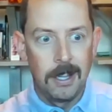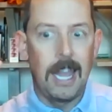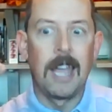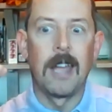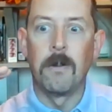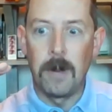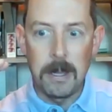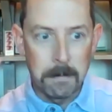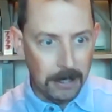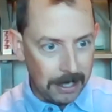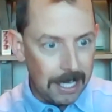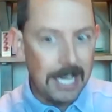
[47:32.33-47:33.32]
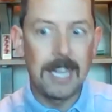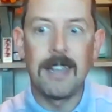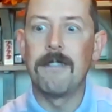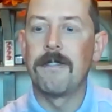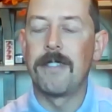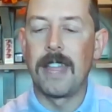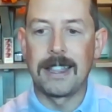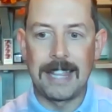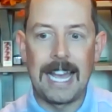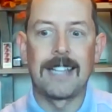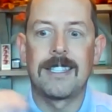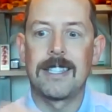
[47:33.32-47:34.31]
And we believe that
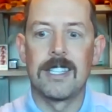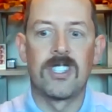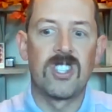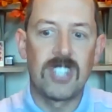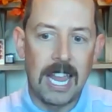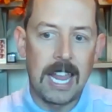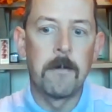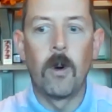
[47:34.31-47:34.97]
that's the same